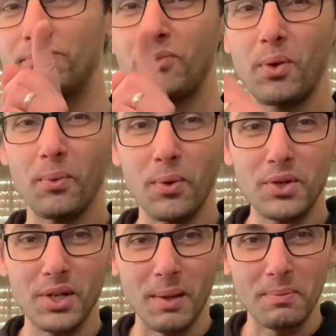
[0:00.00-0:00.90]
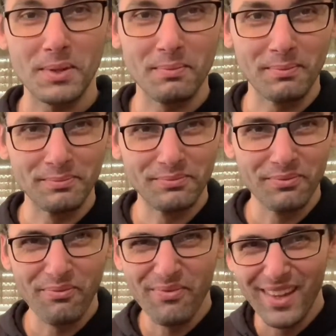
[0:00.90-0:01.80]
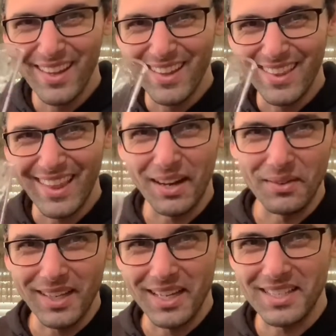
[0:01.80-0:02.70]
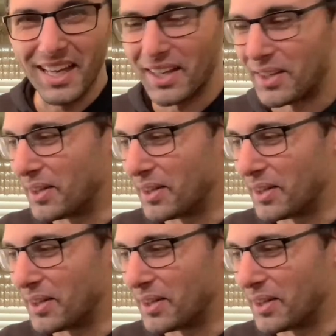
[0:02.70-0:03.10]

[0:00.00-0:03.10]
Wood chips, they don't taste that good.